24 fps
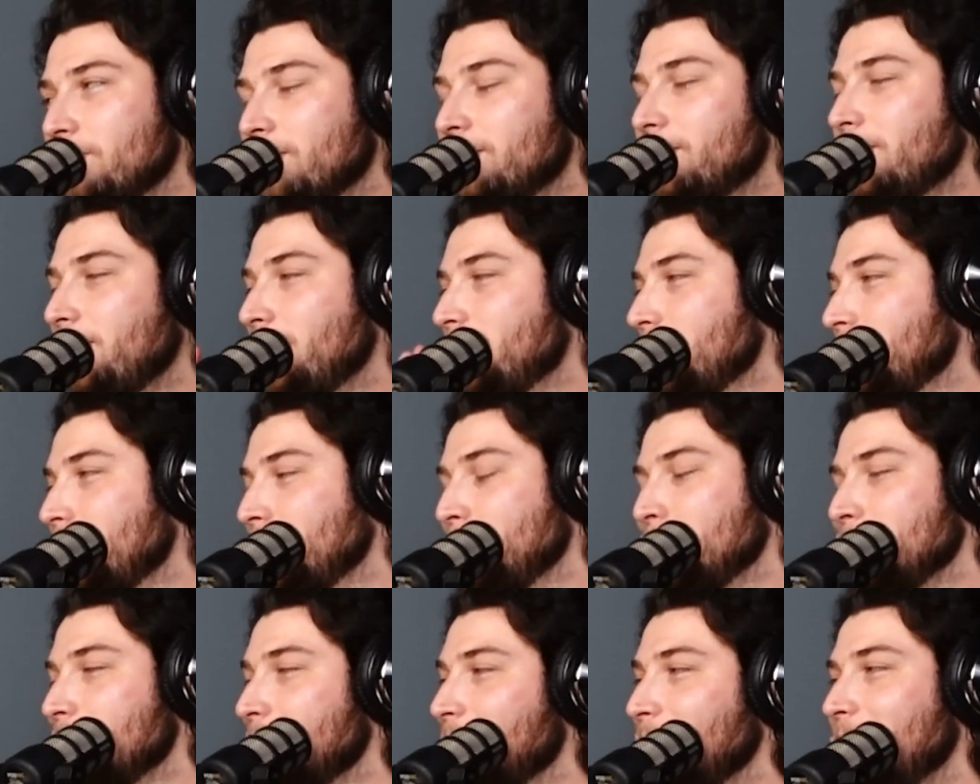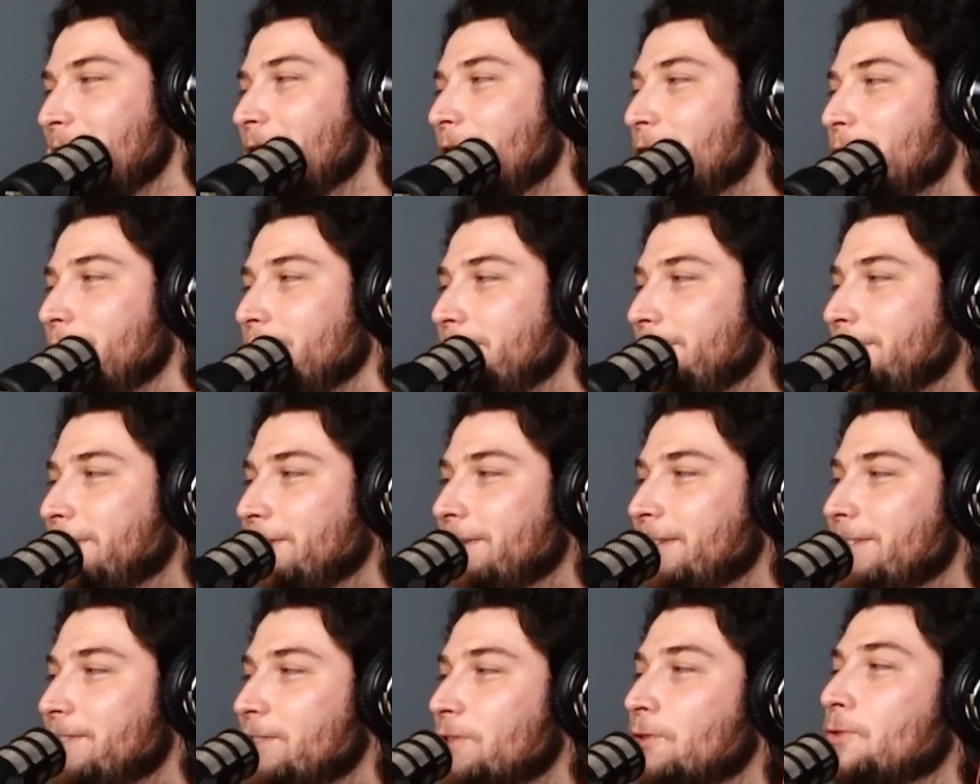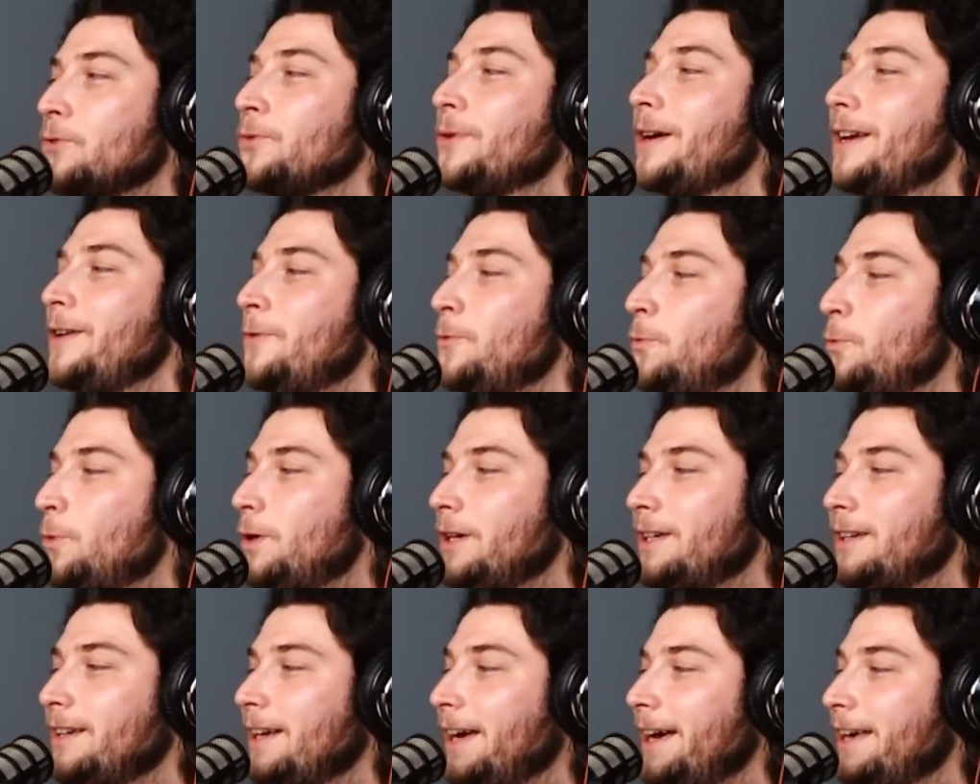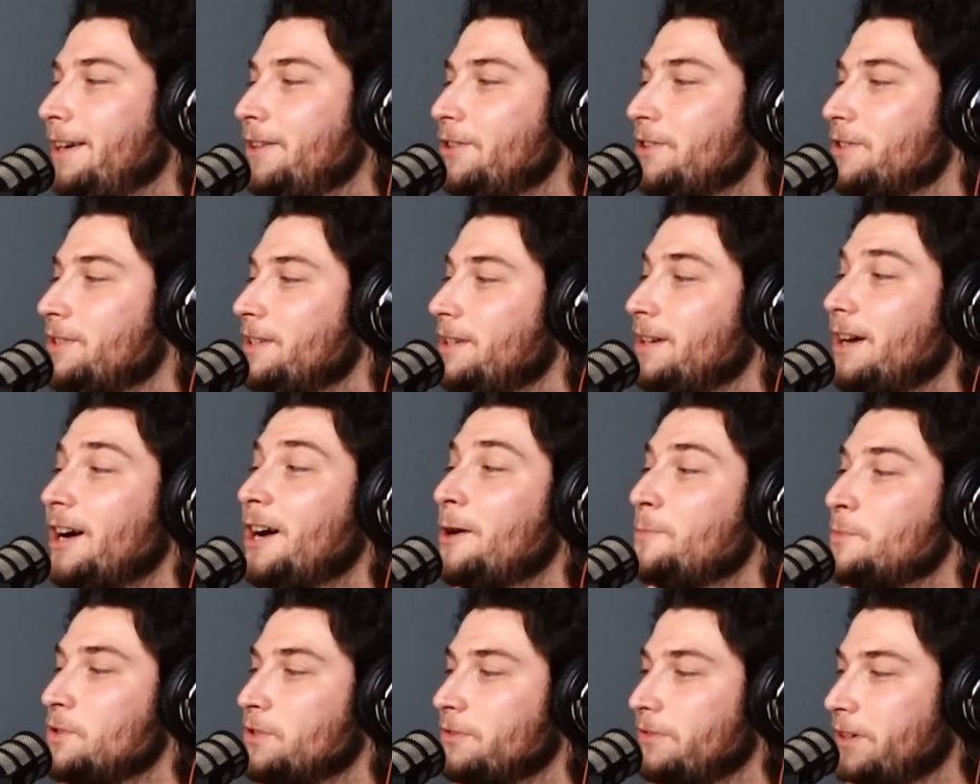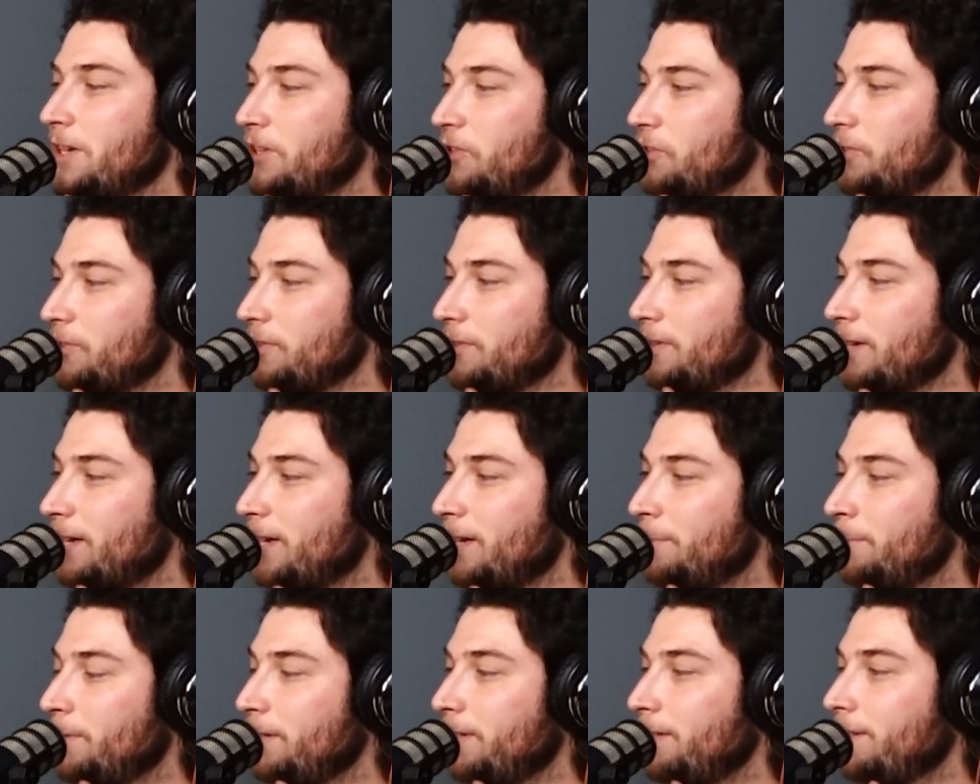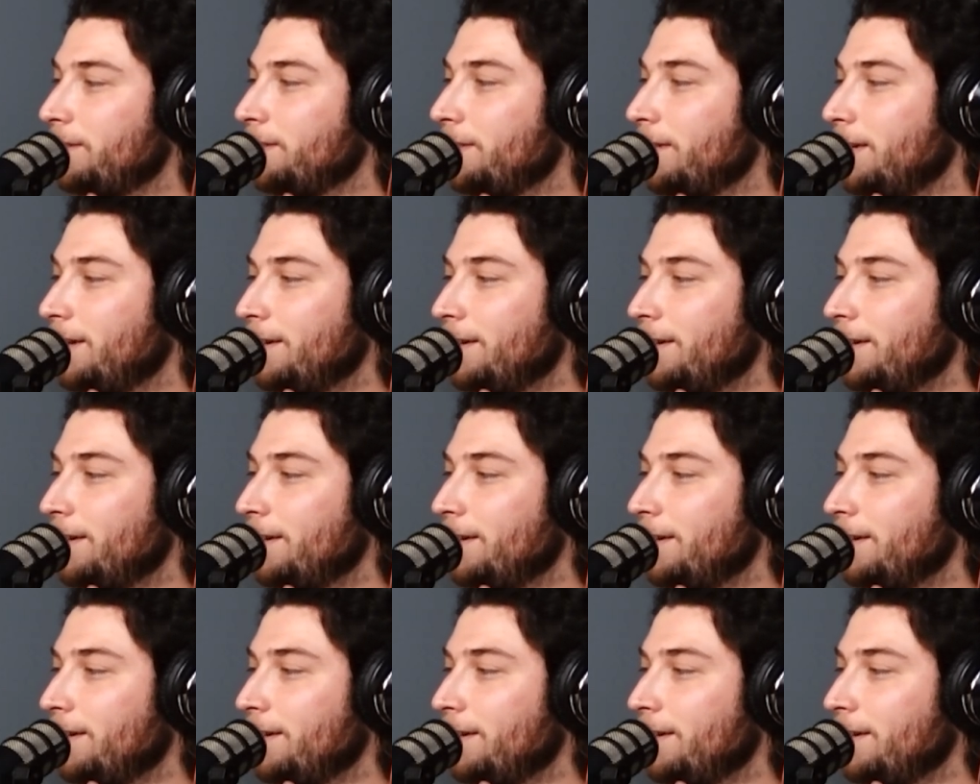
Carson was known for his great one liners and observational comedy.